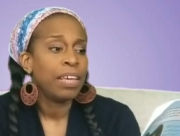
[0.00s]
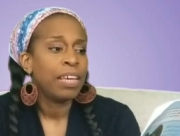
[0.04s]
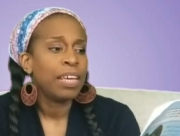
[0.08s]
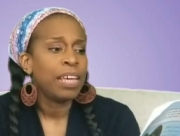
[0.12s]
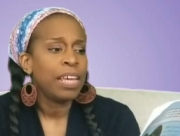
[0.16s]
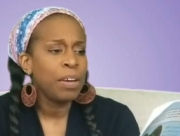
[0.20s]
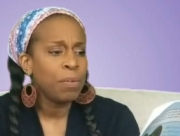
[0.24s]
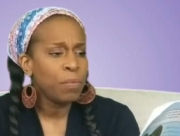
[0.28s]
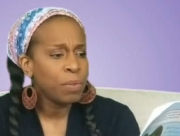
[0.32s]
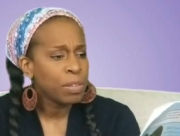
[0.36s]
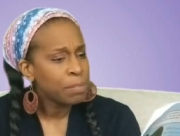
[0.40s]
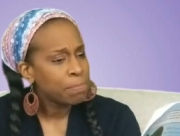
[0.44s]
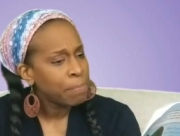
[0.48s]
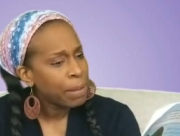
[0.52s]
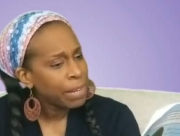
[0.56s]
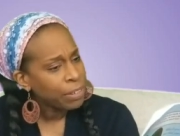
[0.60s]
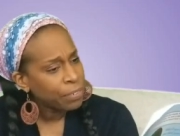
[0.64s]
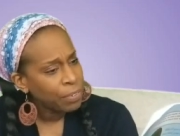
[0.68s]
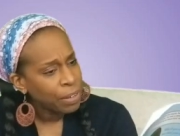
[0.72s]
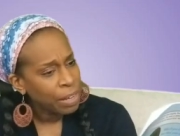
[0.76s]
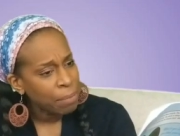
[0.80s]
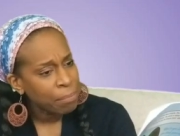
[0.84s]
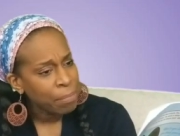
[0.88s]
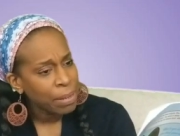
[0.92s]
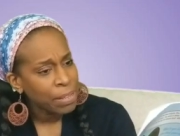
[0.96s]
It was my
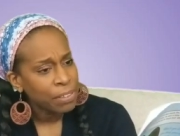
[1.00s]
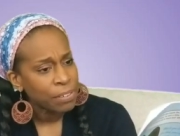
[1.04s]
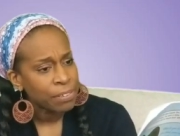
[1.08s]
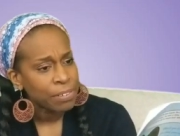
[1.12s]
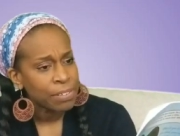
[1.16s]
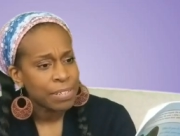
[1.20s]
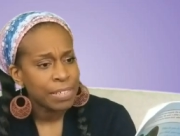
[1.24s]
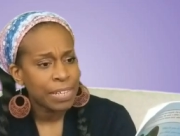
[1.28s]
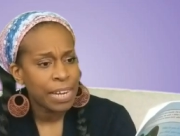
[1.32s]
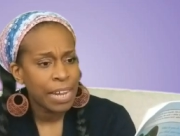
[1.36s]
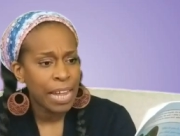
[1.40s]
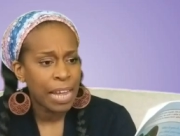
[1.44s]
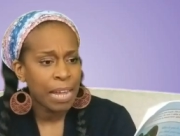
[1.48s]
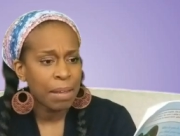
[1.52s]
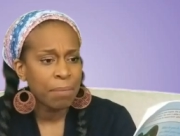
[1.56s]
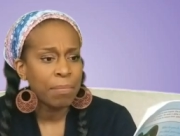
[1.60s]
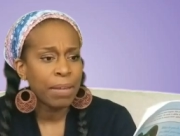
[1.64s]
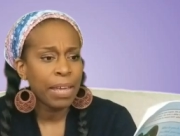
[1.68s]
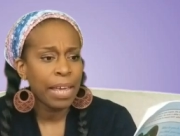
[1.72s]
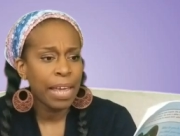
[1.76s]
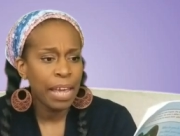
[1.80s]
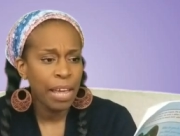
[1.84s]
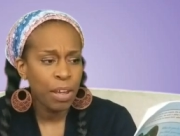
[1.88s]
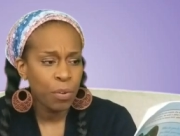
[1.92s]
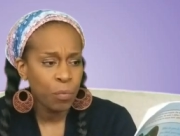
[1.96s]
grandmother's name,
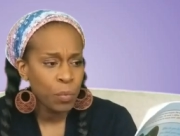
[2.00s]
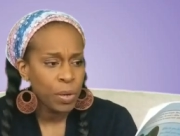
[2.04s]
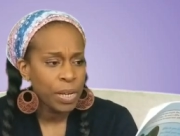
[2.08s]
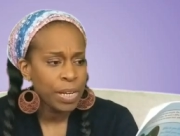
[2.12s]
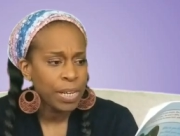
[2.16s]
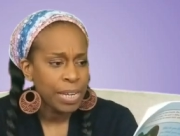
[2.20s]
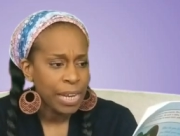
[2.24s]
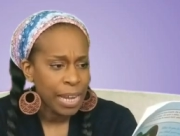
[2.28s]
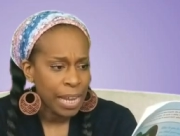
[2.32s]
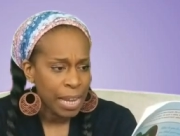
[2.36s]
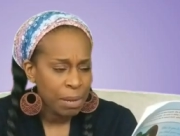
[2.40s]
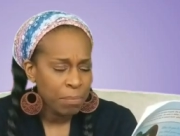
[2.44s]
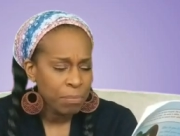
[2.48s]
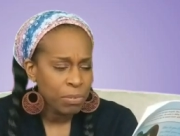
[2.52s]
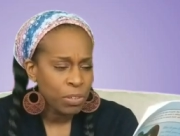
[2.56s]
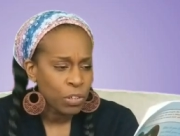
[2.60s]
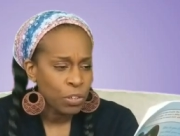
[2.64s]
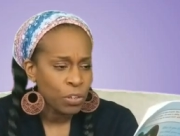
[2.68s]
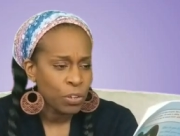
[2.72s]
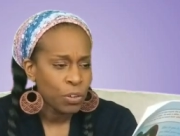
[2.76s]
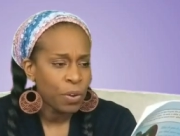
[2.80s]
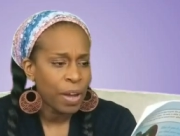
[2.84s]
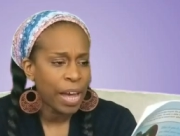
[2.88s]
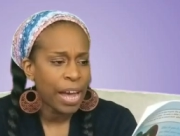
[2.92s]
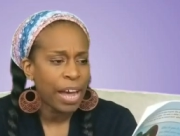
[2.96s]
and we named
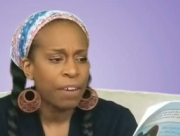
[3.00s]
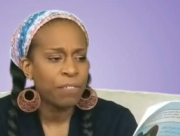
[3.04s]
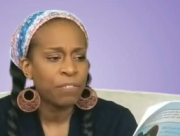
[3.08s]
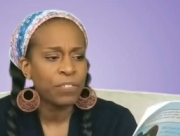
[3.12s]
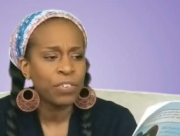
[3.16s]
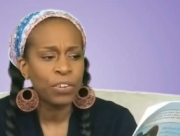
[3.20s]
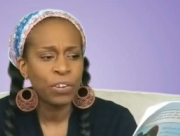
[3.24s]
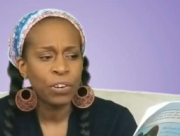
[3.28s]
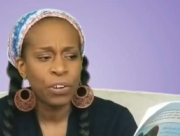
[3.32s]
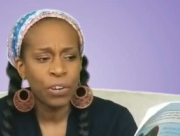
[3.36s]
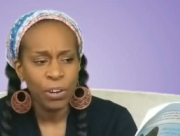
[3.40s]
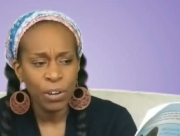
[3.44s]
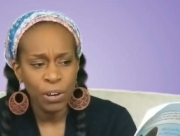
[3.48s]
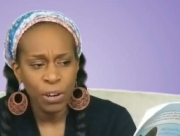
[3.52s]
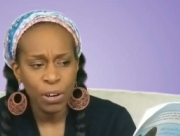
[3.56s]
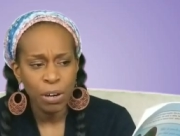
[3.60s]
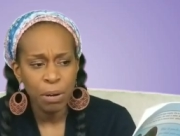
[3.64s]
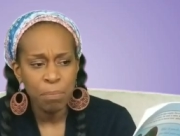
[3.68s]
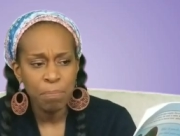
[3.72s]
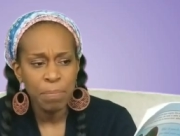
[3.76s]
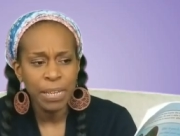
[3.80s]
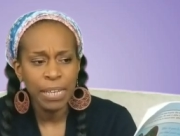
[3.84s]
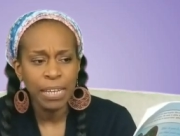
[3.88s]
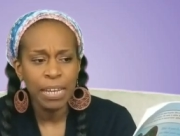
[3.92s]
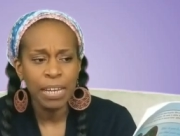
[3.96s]
you after her
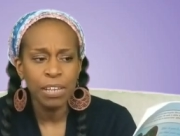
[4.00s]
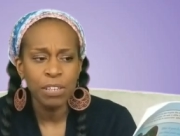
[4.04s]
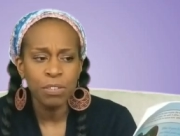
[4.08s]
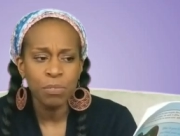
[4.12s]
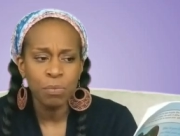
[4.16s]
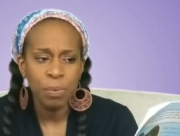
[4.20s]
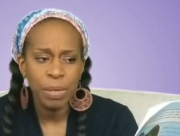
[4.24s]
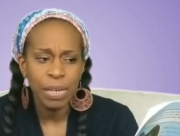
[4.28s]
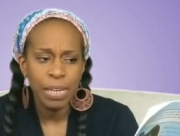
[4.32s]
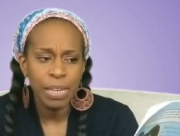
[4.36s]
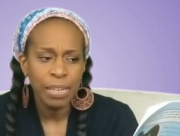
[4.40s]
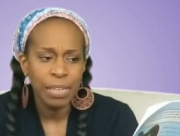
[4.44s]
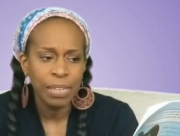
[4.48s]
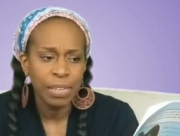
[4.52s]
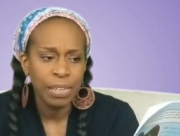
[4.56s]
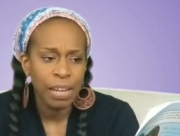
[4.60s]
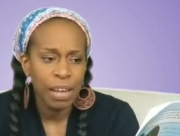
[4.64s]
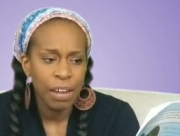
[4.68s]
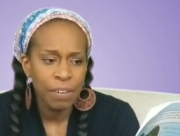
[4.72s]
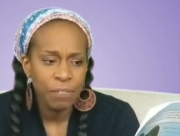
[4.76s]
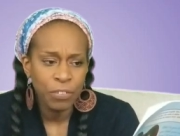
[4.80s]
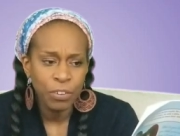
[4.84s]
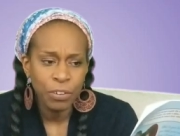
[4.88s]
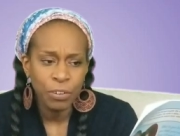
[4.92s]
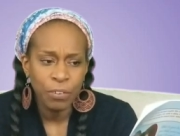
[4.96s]
because we
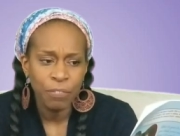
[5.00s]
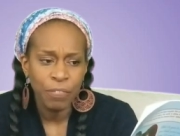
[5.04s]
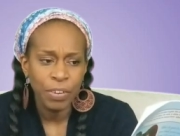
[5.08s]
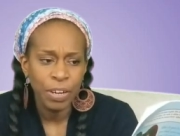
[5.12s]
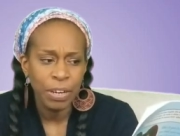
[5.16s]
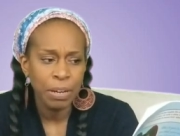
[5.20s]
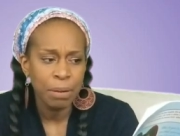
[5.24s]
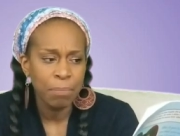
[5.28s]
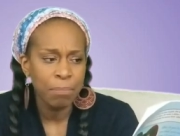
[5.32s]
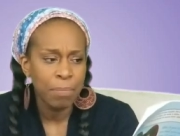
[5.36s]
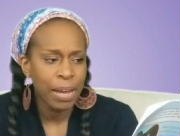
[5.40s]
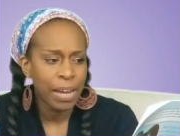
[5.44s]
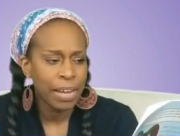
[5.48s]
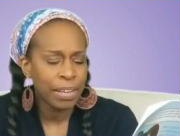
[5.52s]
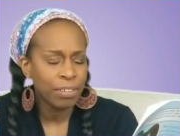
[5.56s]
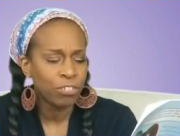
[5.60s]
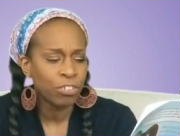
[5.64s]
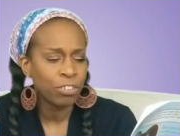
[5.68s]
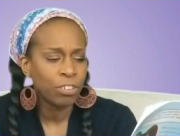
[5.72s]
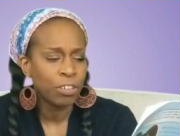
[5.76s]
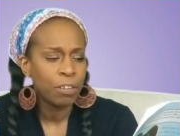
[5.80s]
loved her very much.